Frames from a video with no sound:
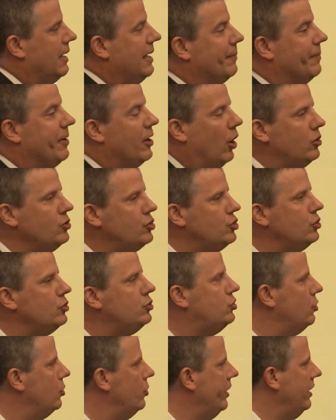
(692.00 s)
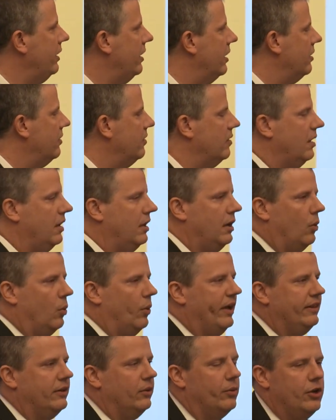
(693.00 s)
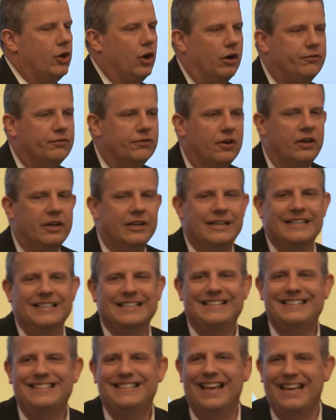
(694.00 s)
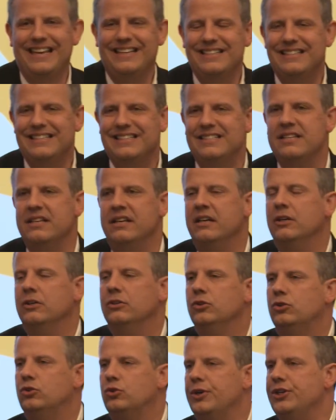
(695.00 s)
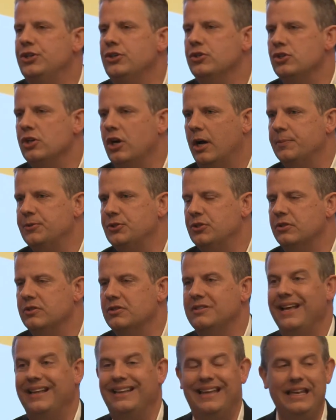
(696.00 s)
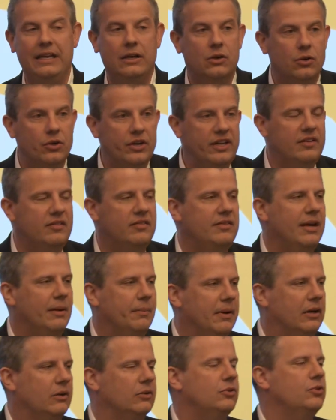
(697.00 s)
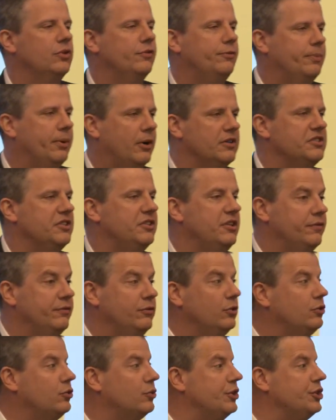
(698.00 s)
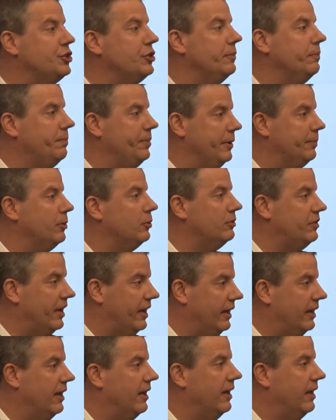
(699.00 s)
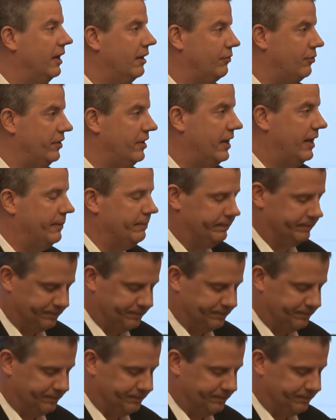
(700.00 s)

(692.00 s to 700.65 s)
but also doing it in a way that we offer taste, nutritious options that increase the amount of positive nutrition people take every day.